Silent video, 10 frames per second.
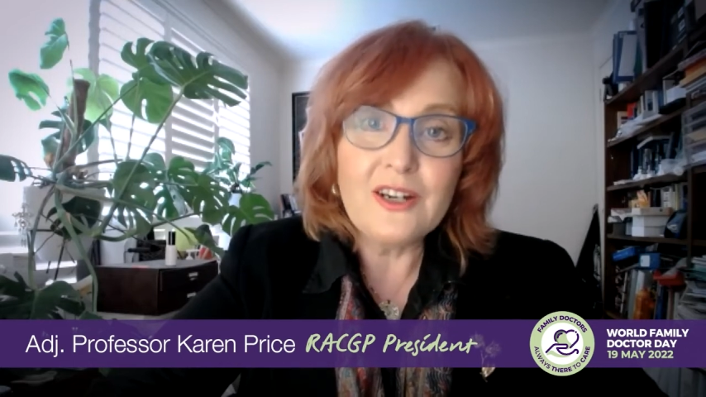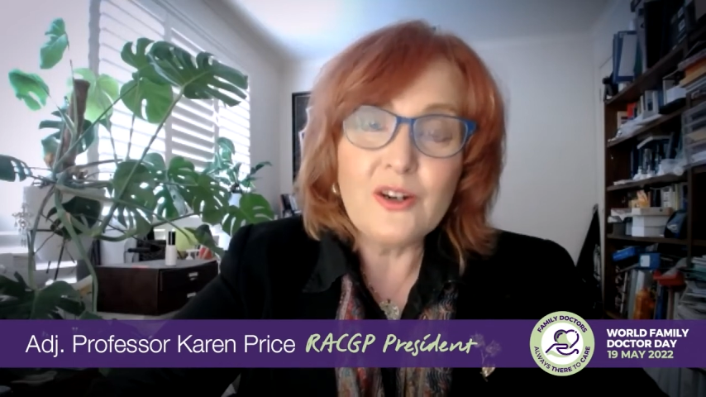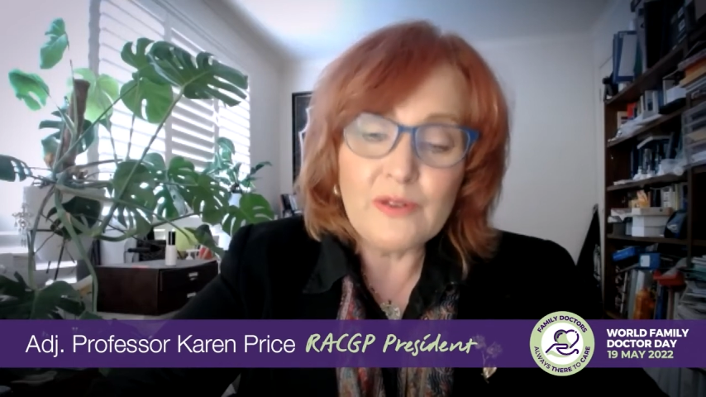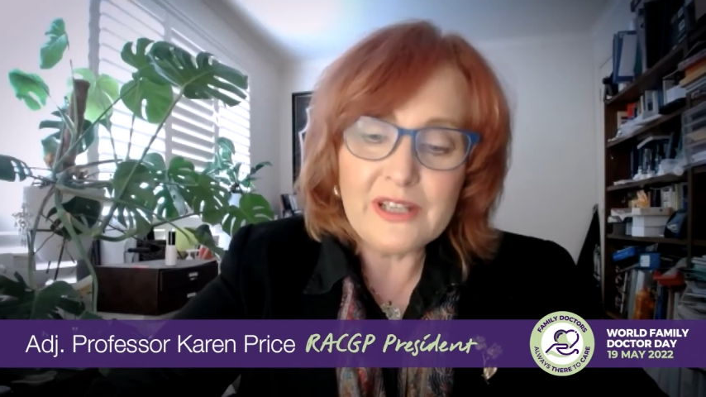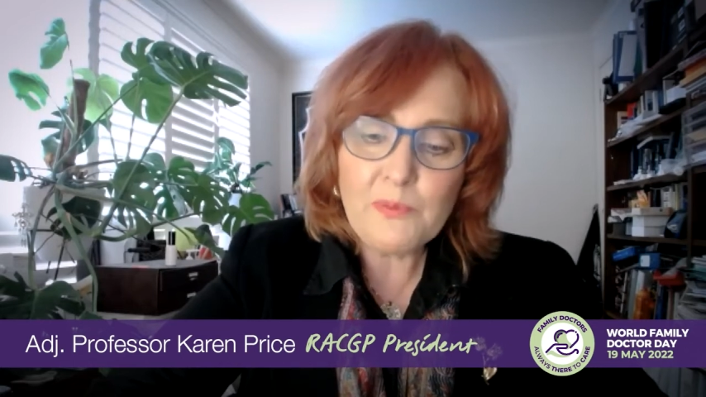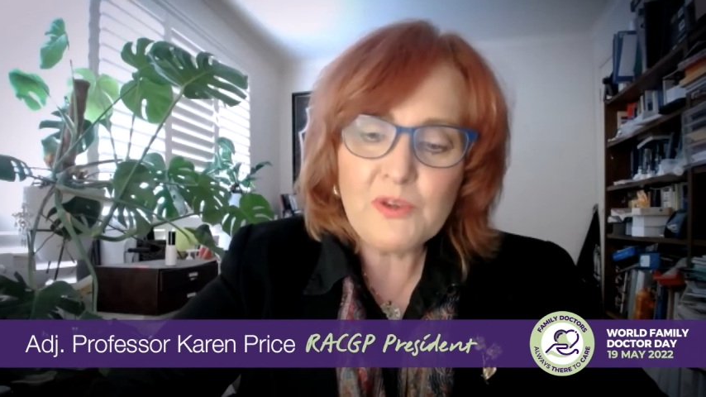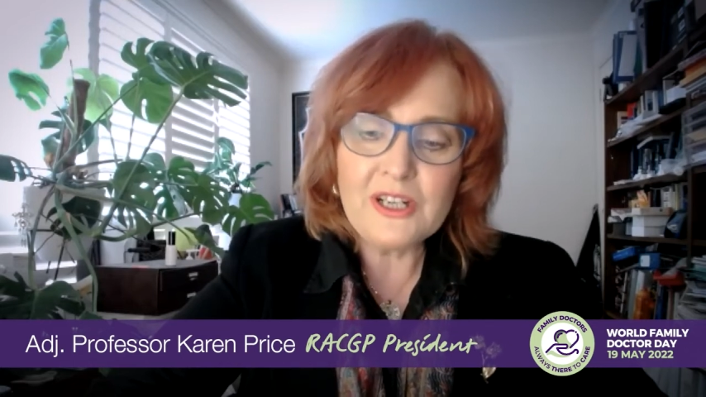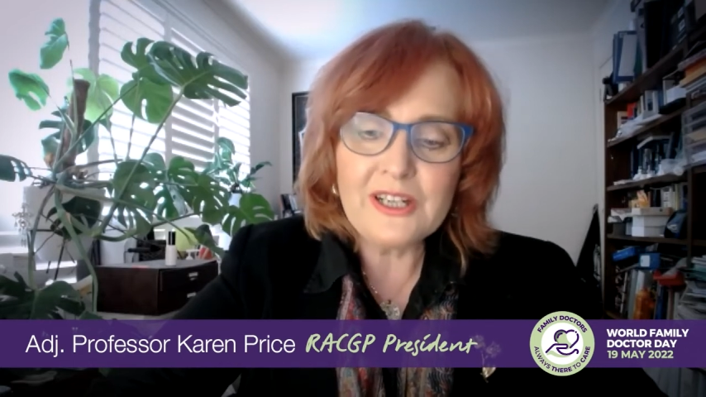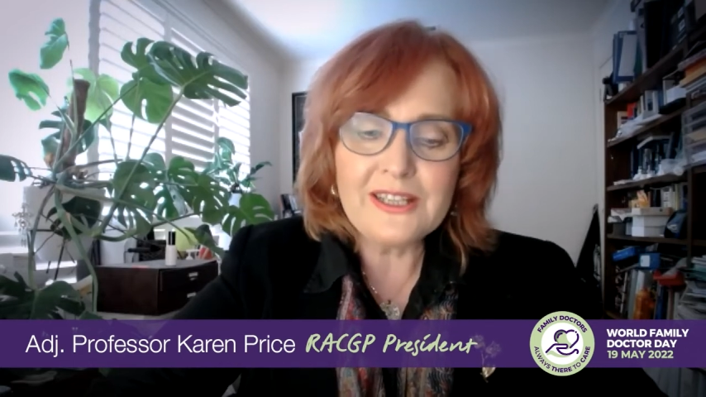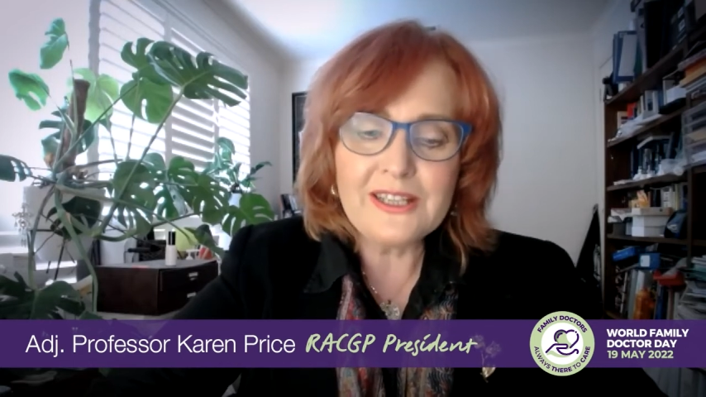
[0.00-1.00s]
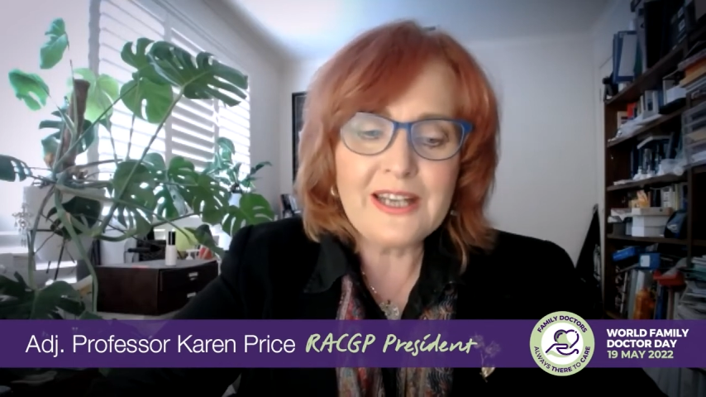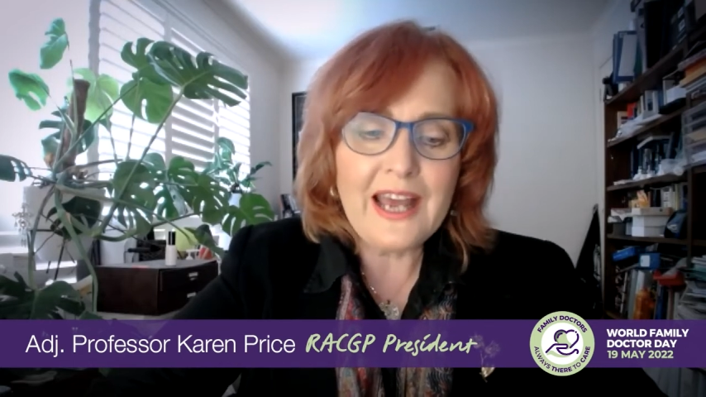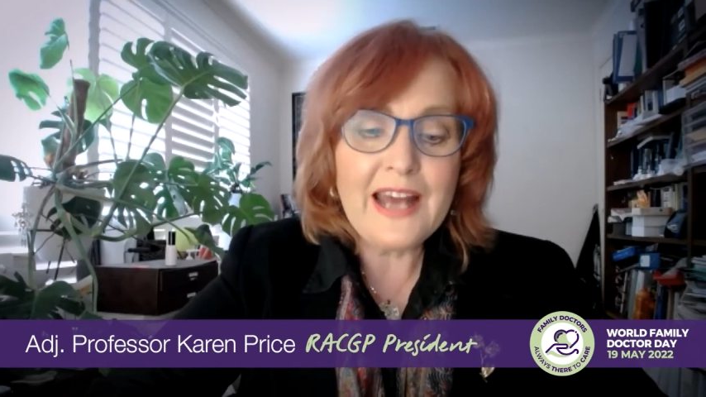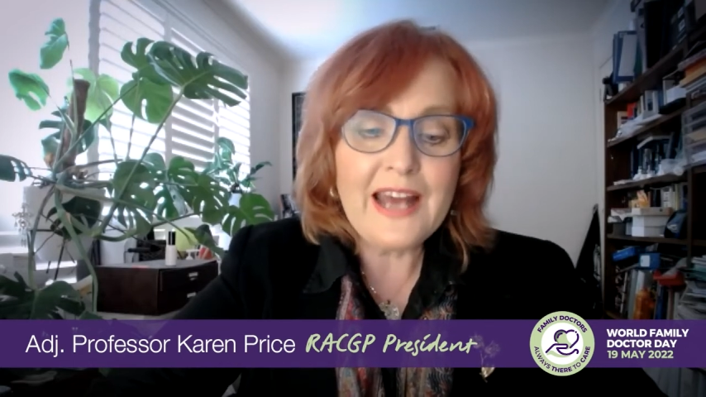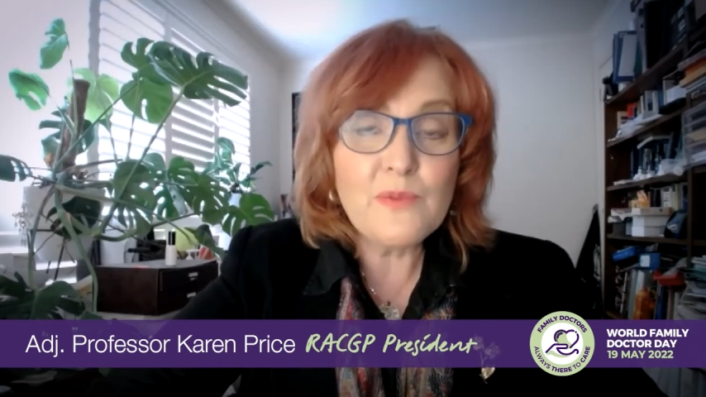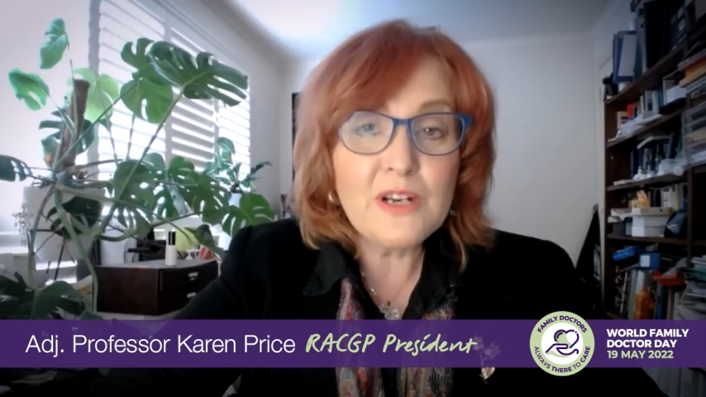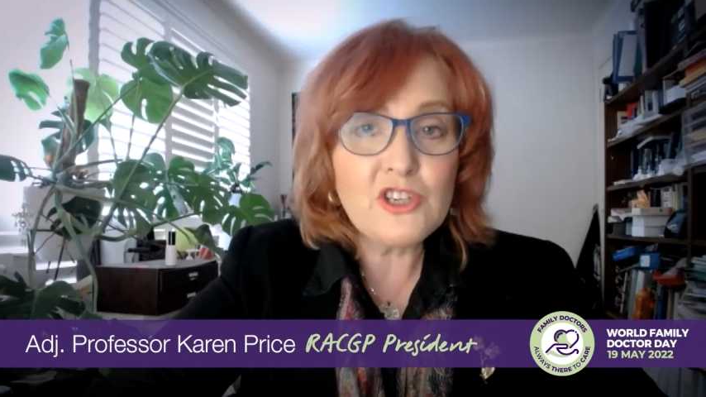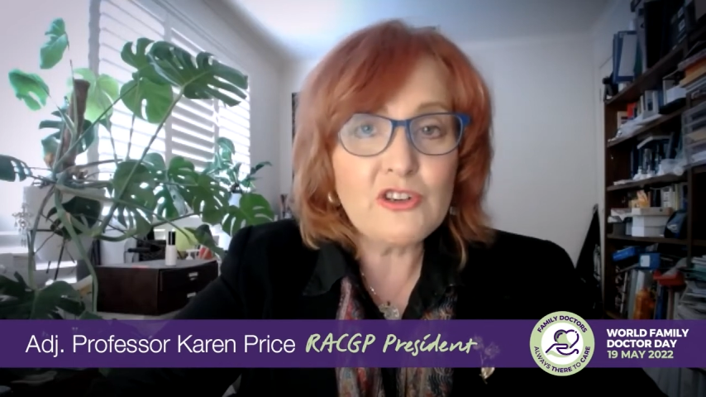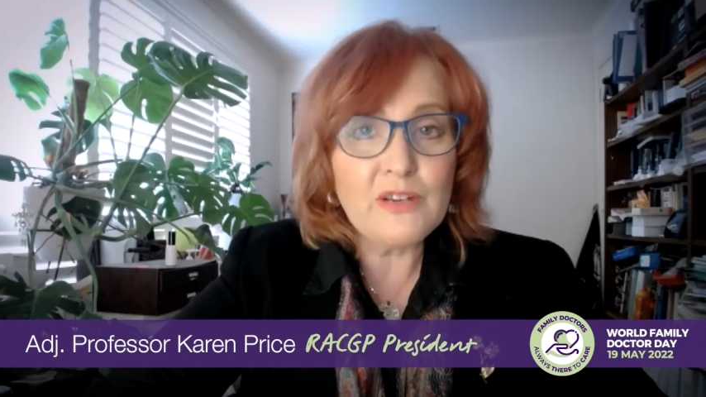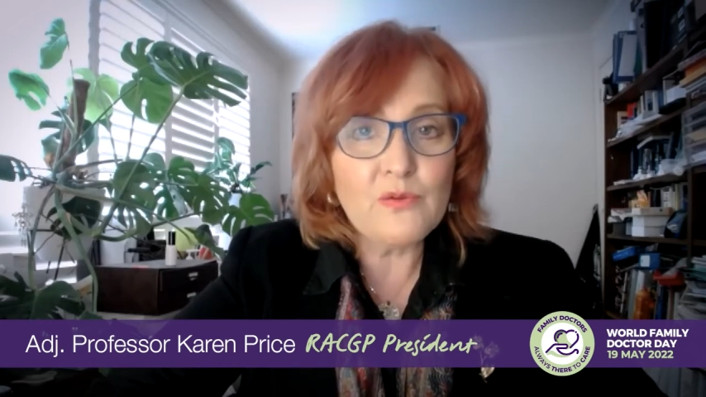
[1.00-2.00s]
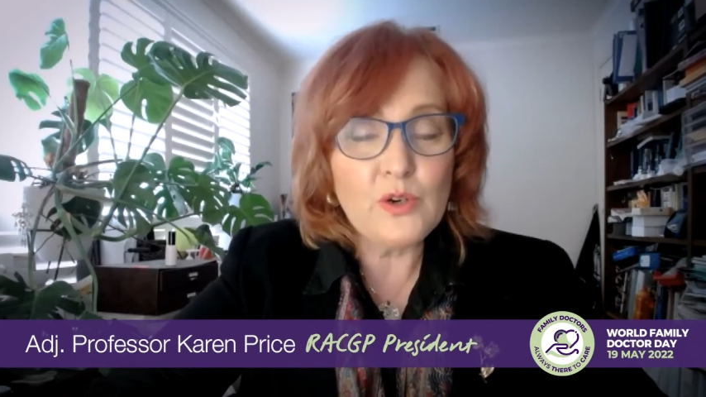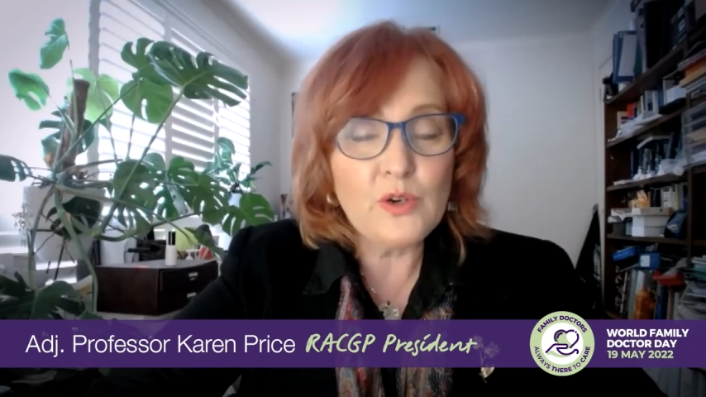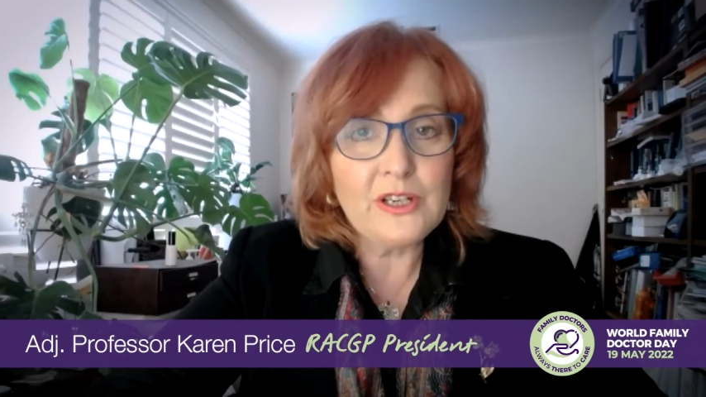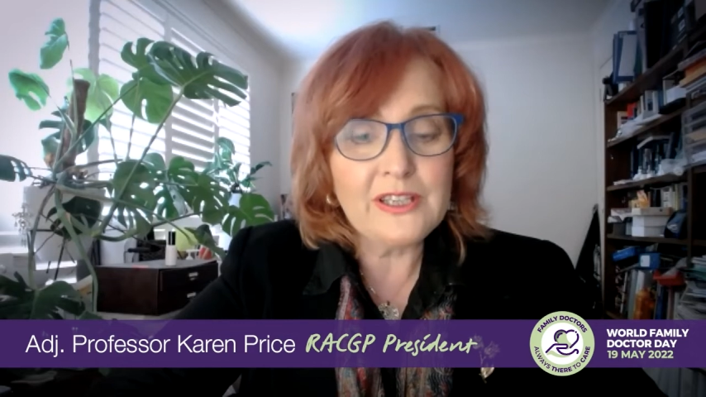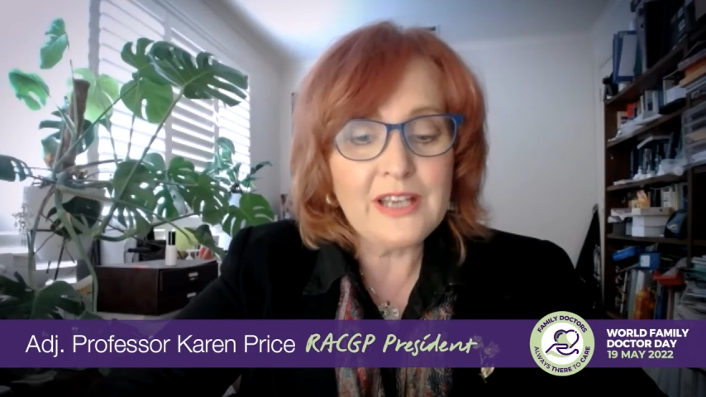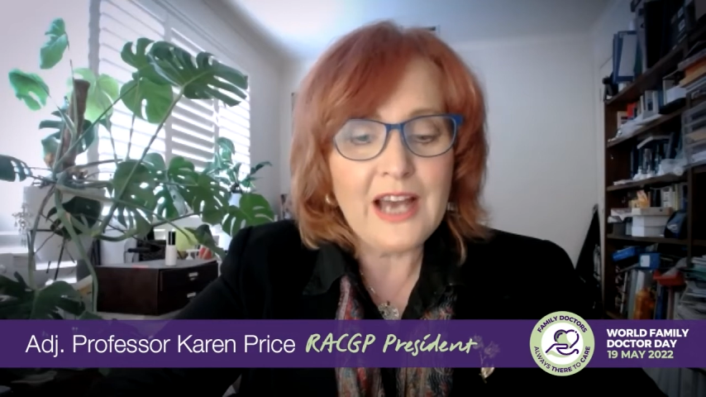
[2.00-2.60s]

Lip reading: receptionists, and administrative workers,